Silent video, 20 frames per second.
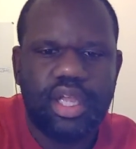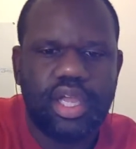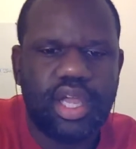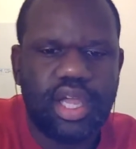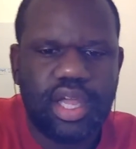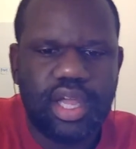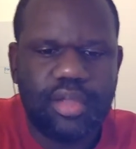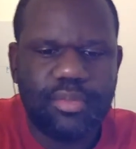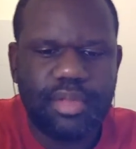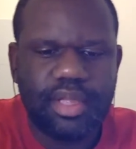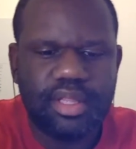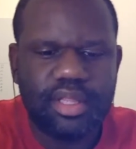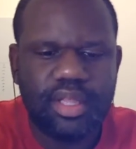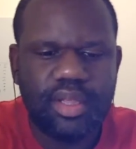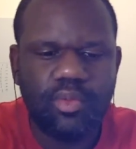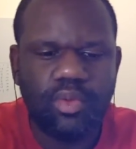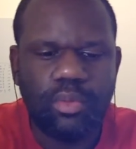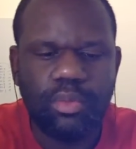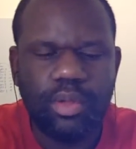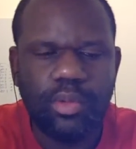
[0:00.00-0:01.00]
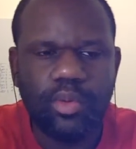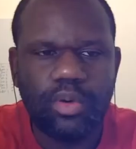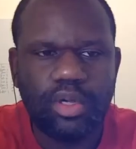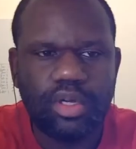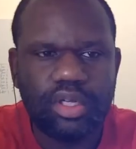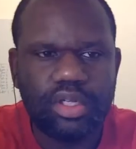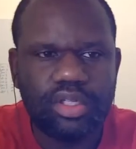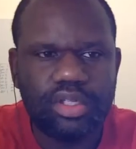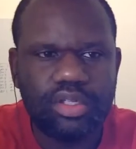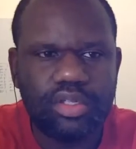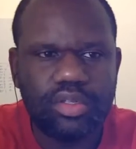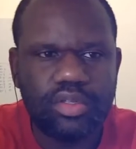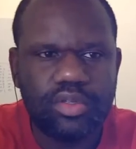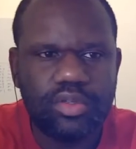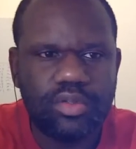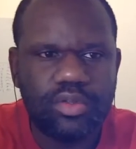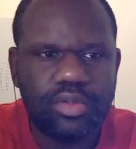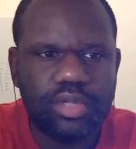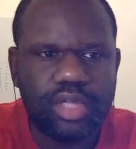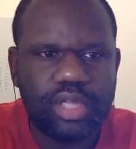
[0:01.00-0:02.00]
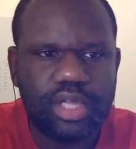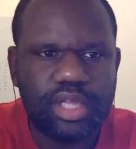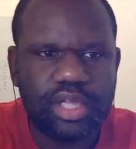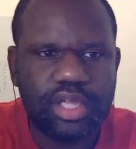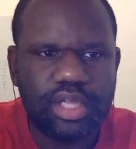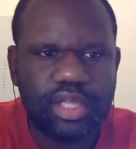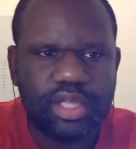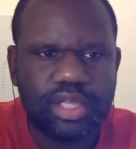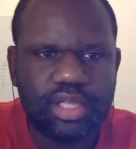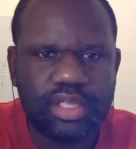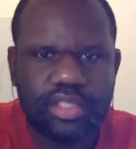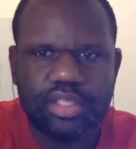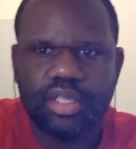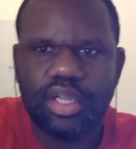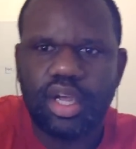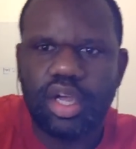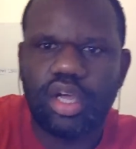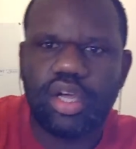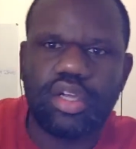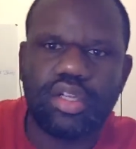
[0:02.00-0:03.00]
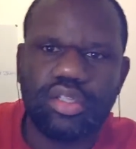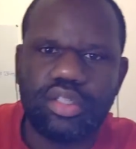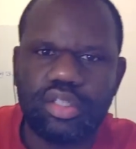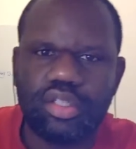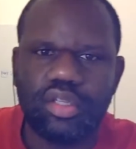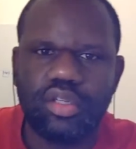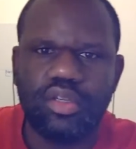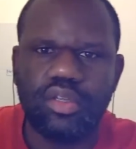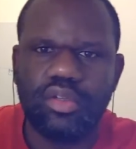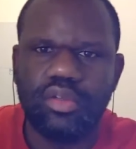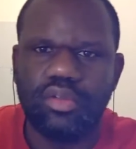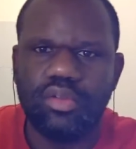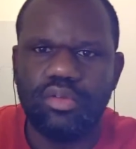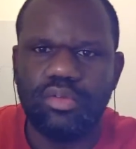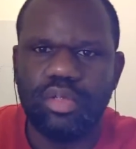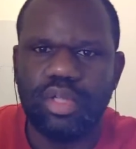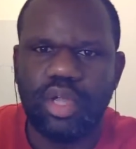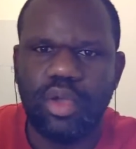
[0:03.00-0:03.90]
And then what we want to do is also,